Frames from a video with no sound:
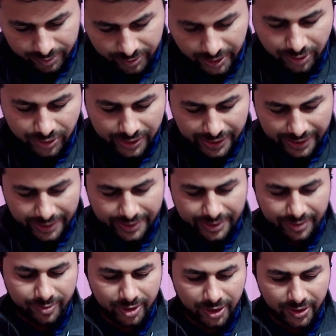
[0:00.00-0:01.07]
we have seen
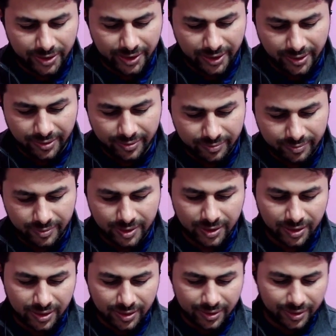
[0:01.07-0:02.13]
some theory, but
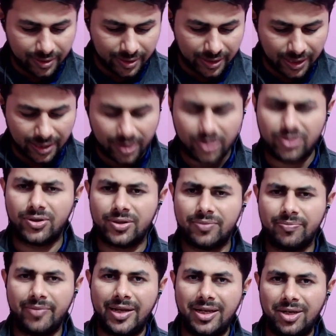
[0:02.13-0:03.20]
there are
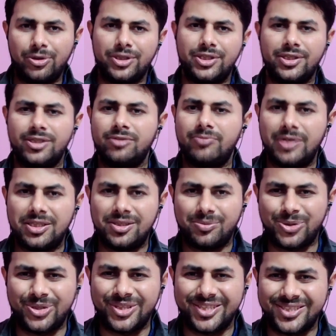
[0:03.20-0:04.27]
not many questions based
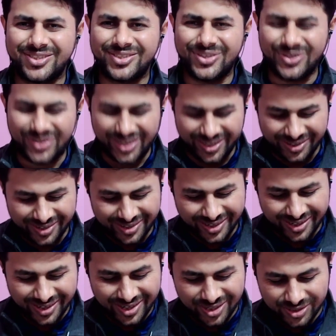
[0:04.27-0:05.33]
upon this. Okay,
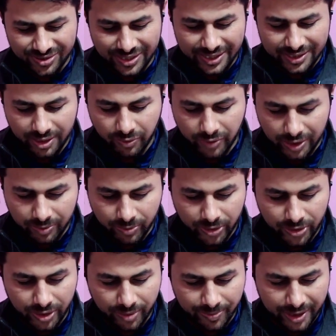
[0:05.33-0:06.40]
so let's see one
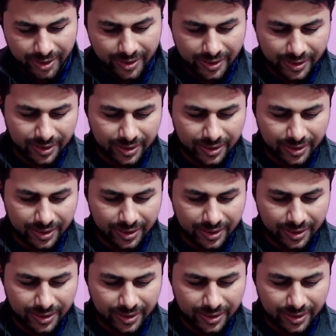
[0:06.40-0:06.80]
more topic.